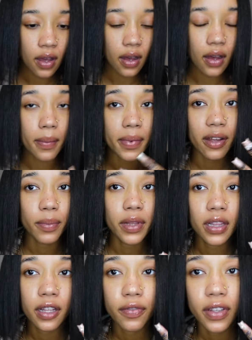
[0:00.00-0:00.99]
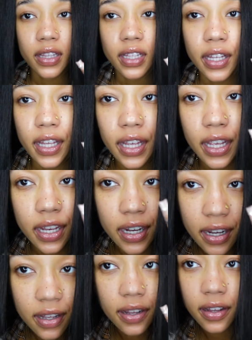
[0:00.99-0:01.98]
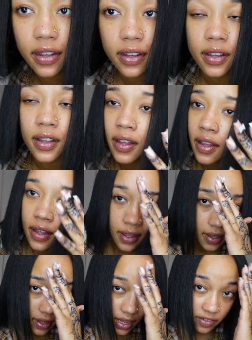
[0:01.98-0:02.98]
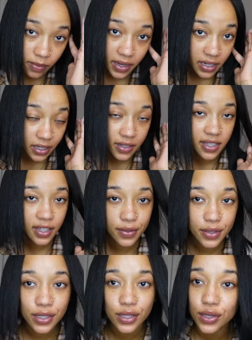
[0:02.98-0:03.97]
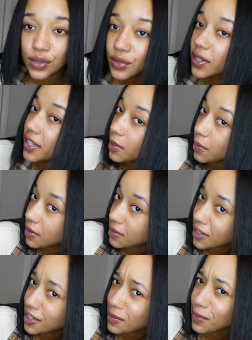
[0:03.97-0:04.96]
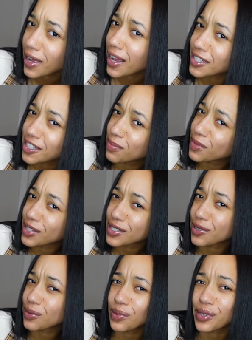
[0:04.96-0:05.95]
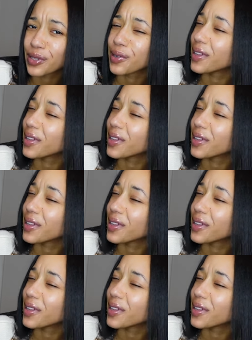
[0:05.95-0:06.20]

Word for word: Um, but I've been loving the henna, and everybody else loves it too. I keep on, they keep on asking me, is it real?